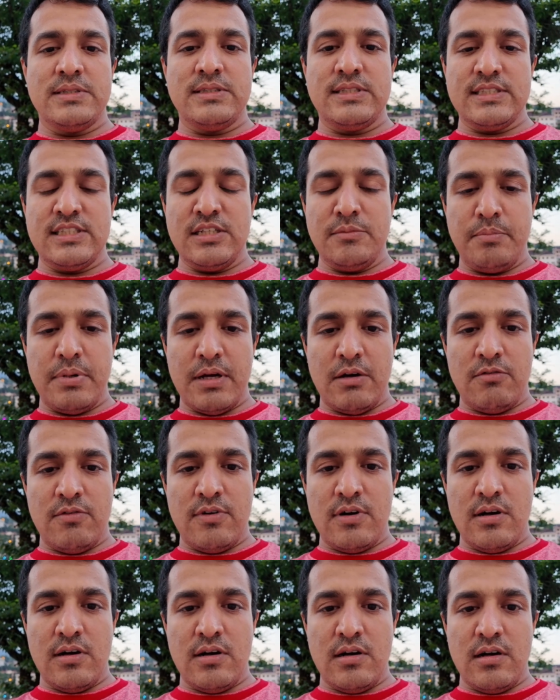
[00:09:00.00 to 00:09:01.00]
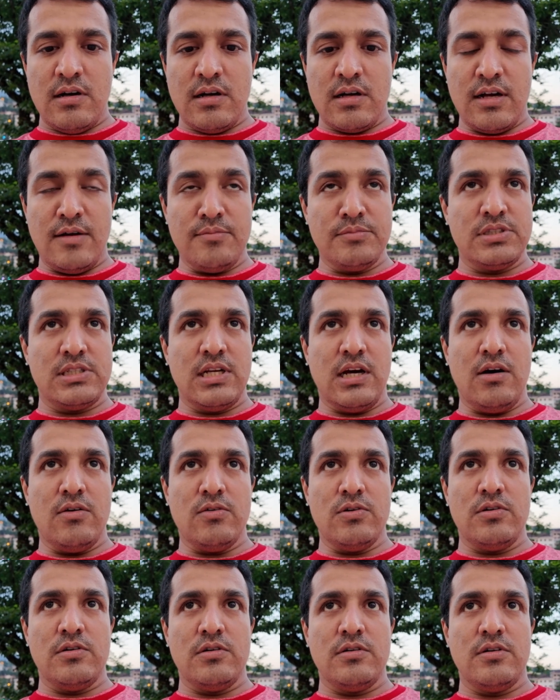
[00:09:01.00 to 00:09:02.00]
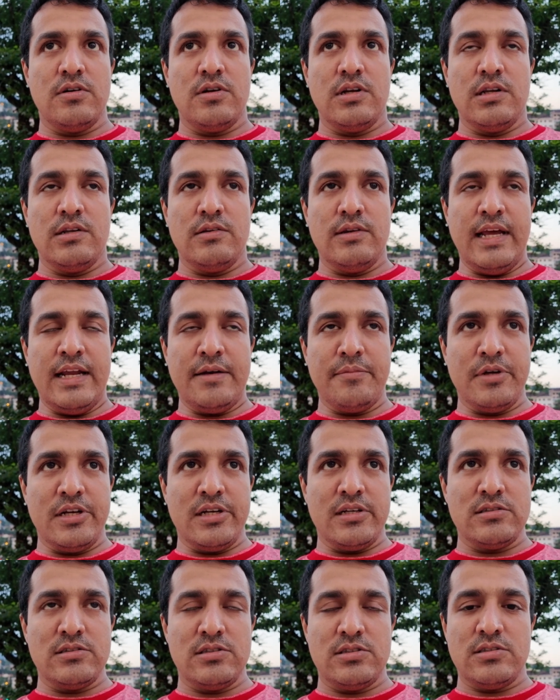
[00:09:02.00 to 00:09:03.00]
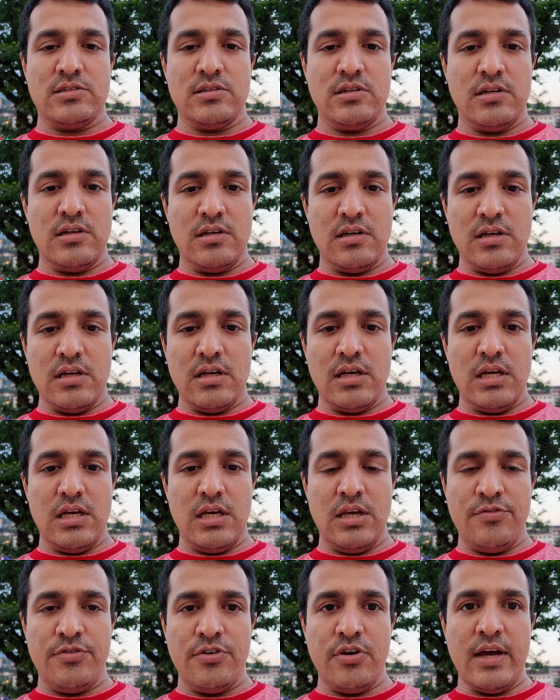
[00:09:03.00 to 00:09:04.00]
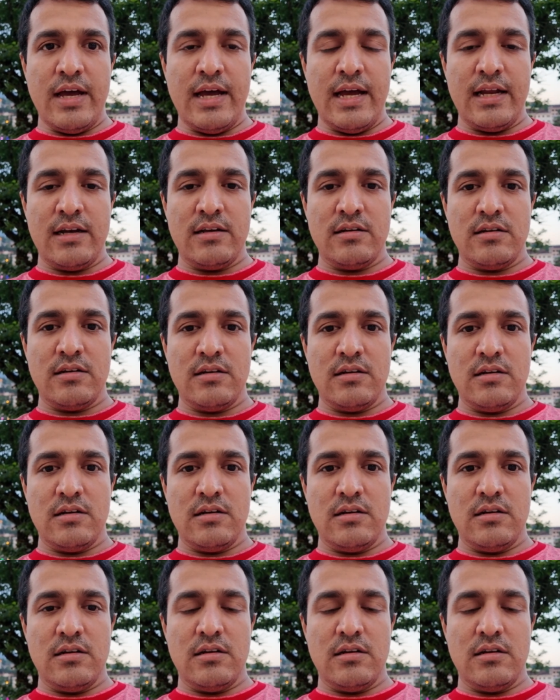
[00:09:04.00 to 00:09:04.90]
your purchasing power comes down. That means if you had